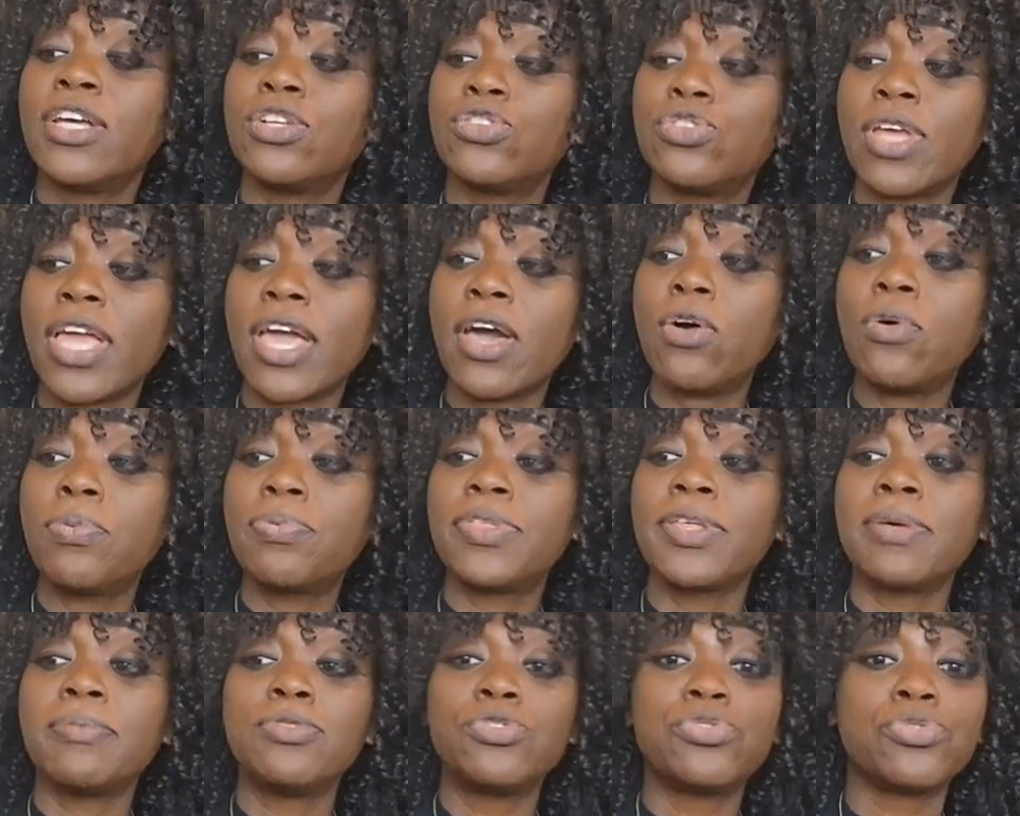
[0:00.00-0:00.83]
to help
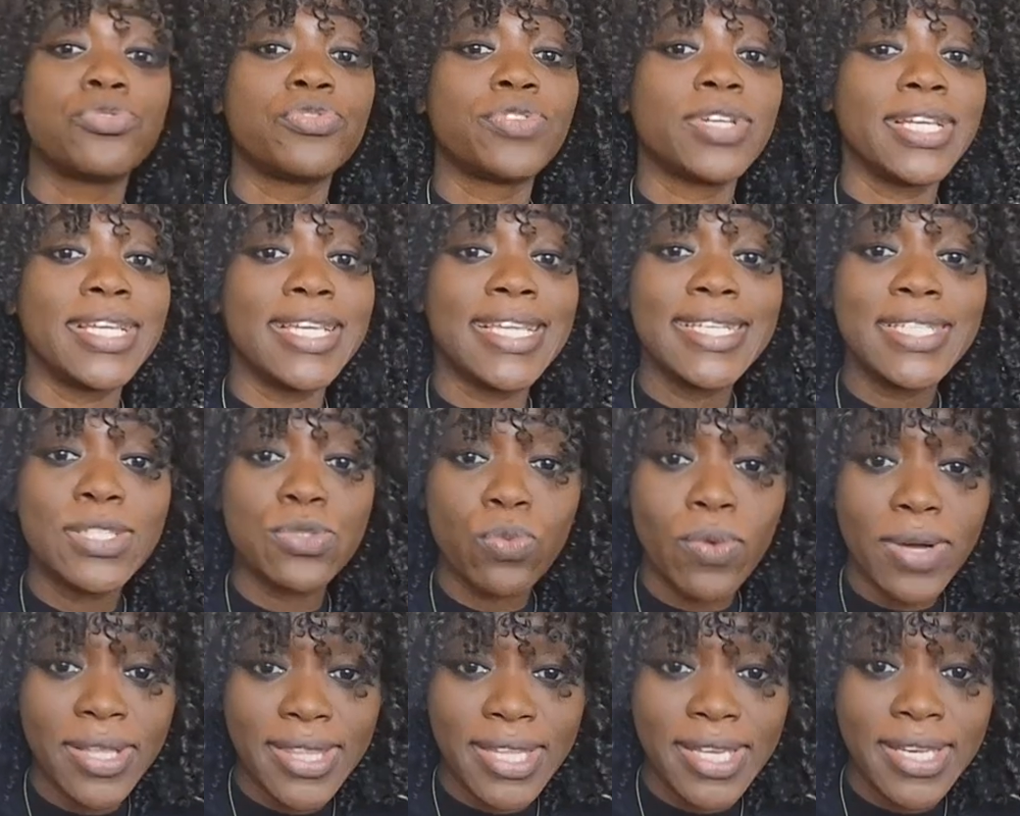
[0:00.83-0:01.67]
them to release
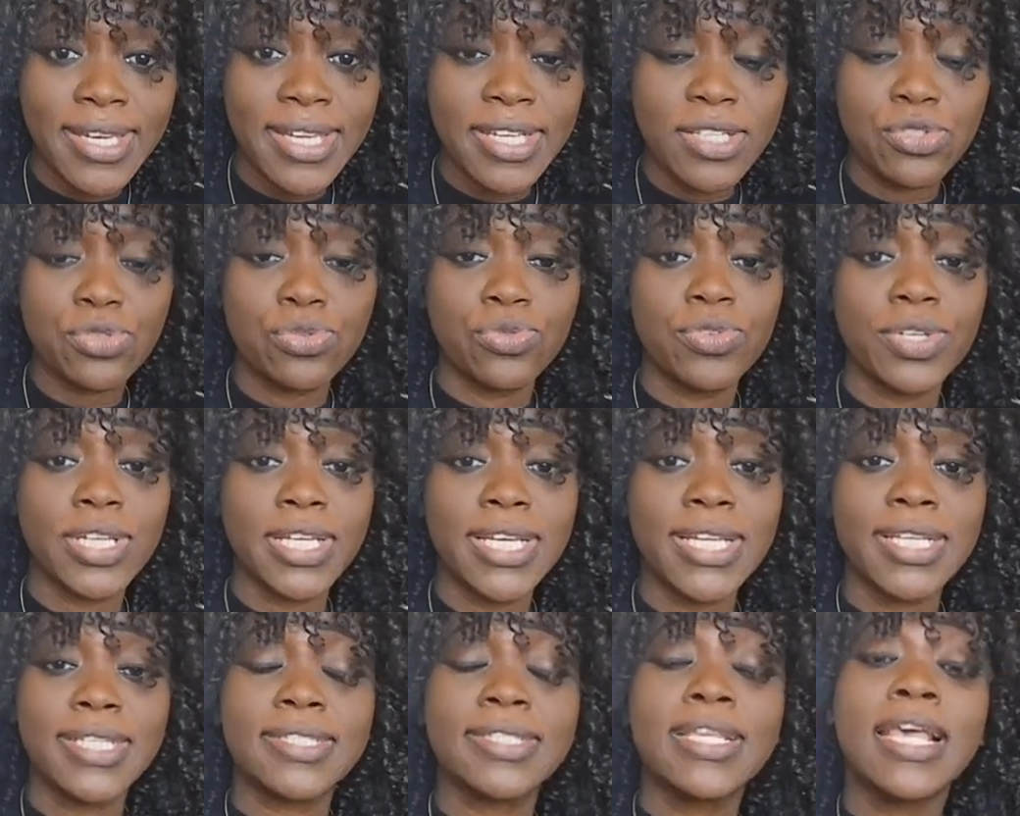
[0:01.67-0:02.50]
what they need to
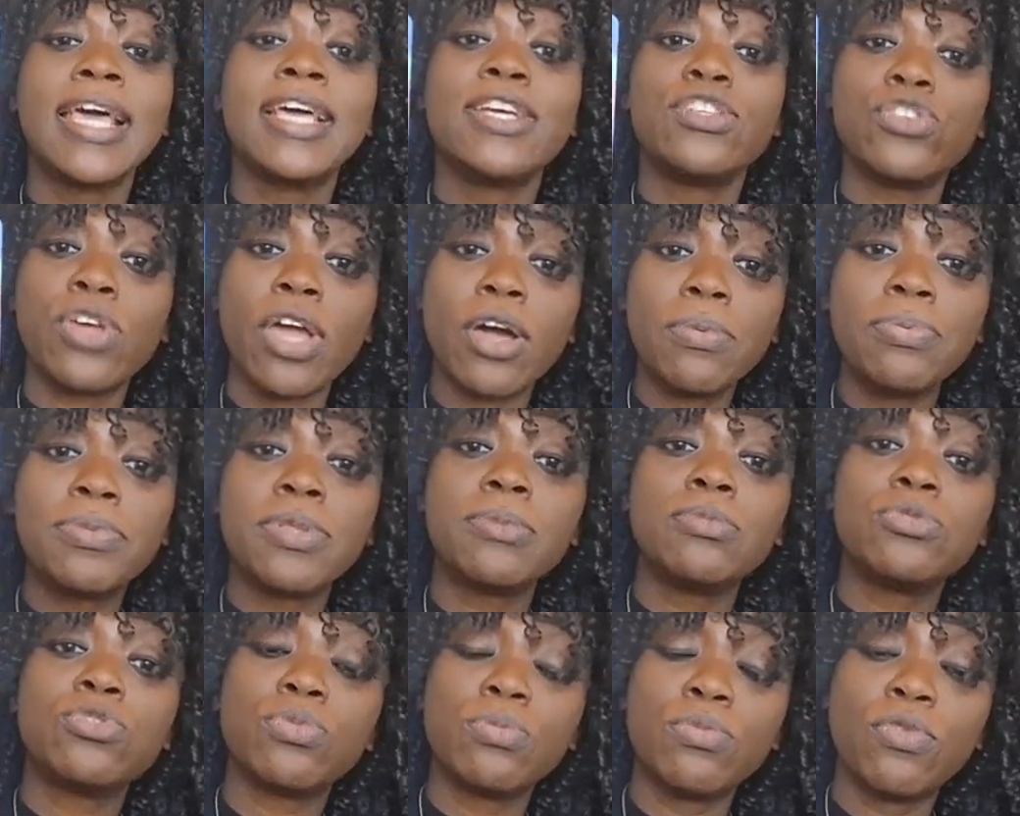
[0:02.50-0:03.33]
release, to help
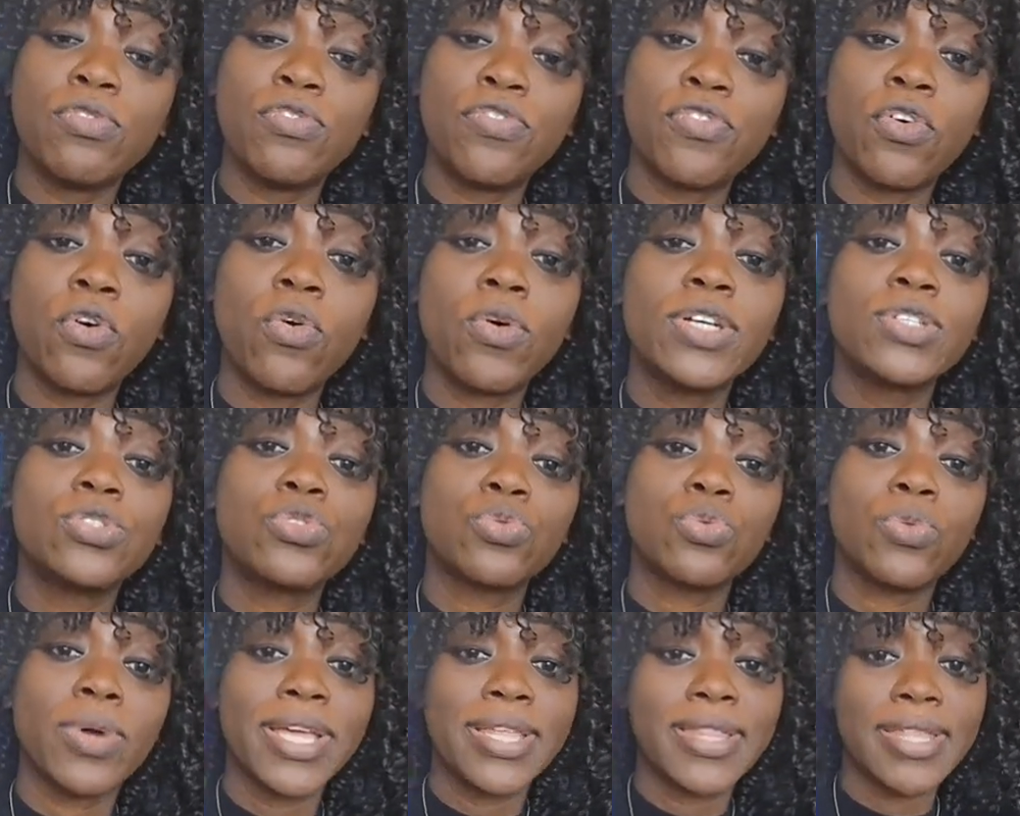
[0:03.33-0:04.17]
them to move forward
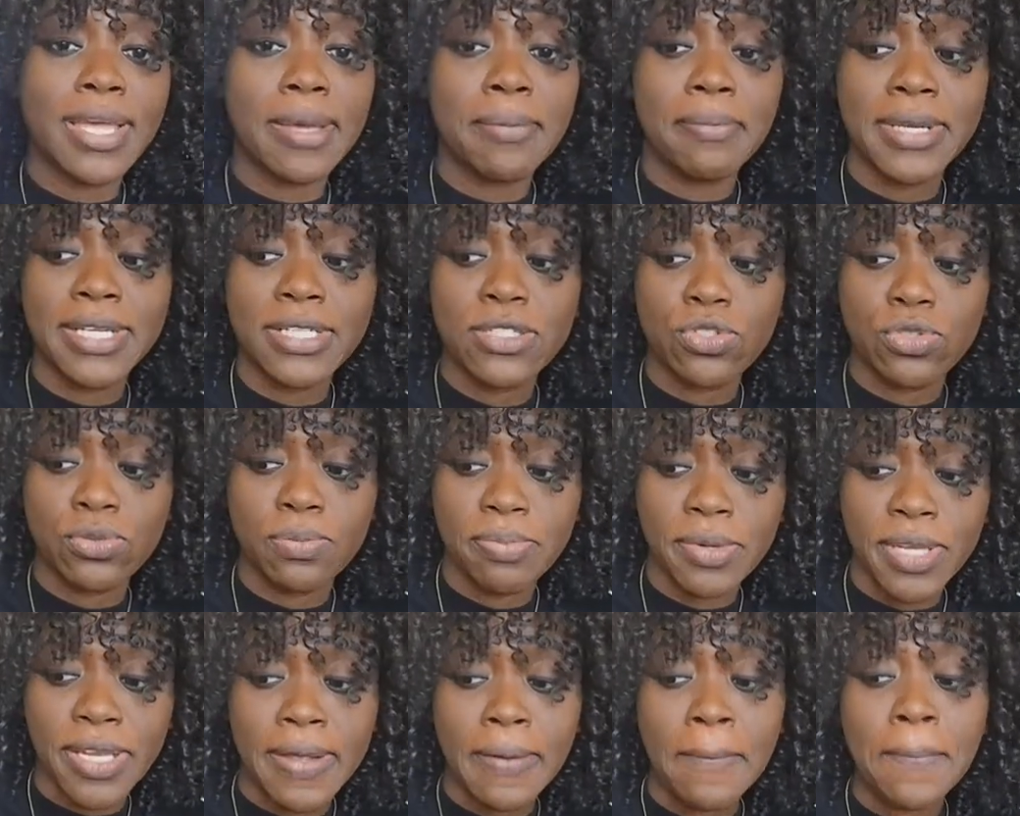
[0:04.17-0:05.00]
to where they're meant to
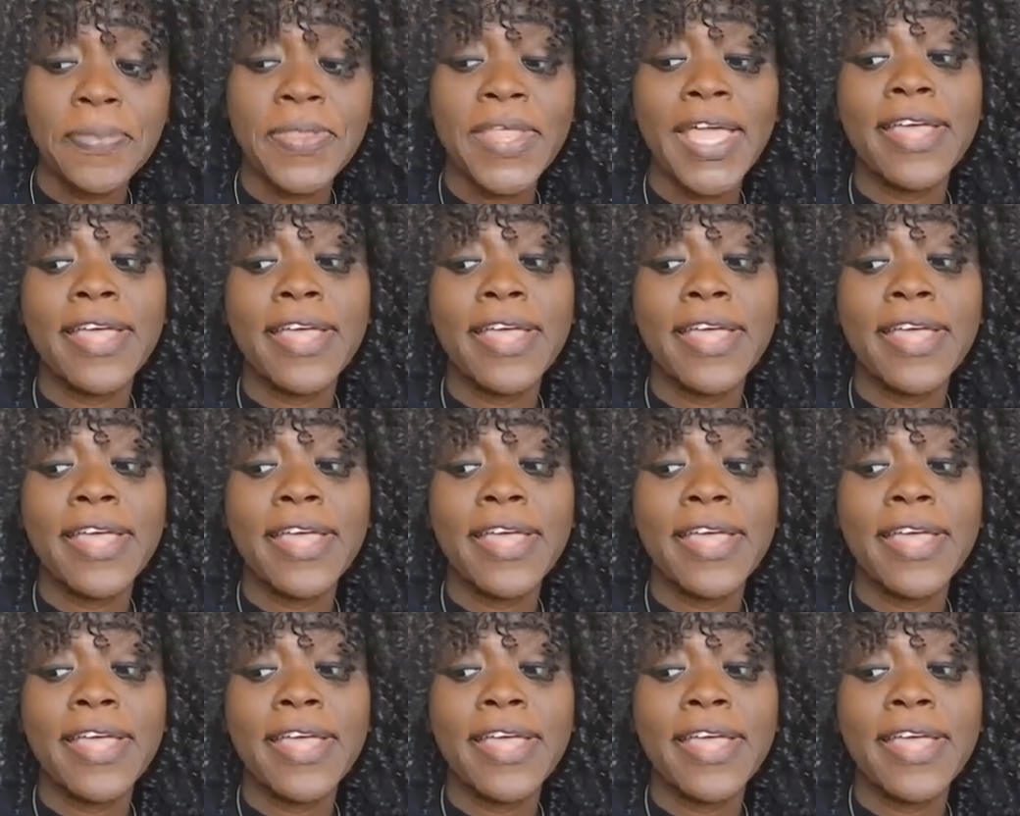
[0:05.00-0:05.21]
be.